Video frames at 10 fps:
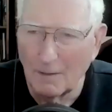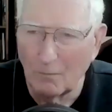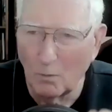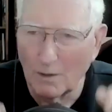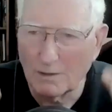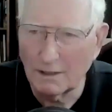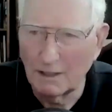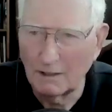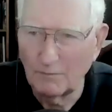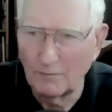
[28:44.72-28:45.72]
What does the
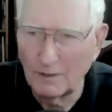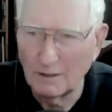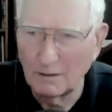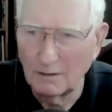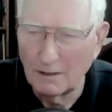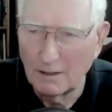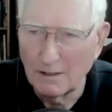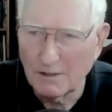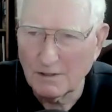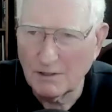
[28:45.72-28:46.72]
kid feel?
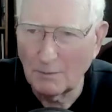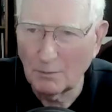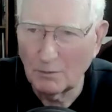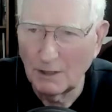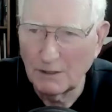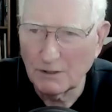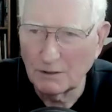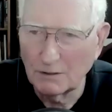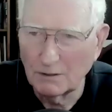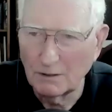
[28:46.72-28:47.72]

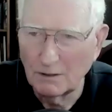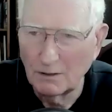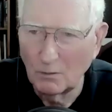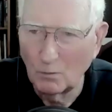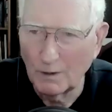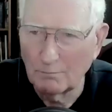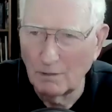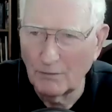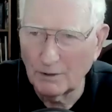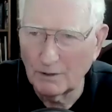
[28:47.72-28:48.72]
Separation. Where'd
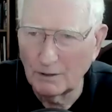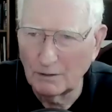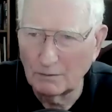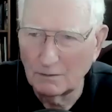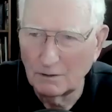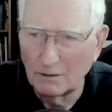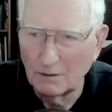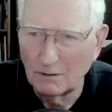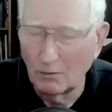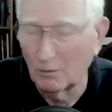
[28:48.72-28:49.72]
mother go?
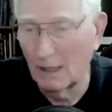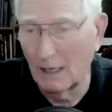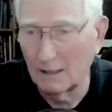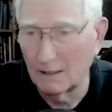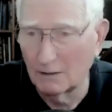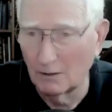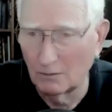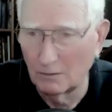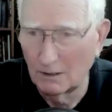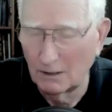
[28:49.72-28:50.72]
Or daddy go?